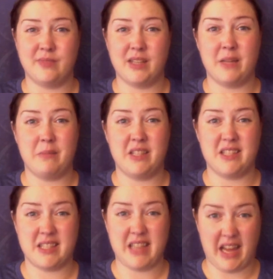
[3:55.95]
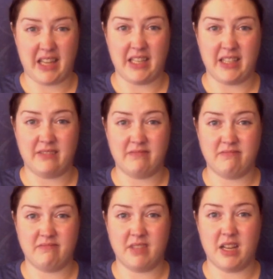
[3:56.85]
had been snacking
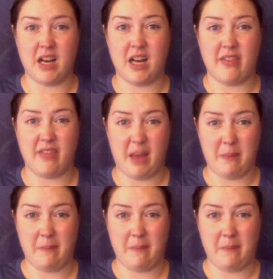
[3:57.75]
on them.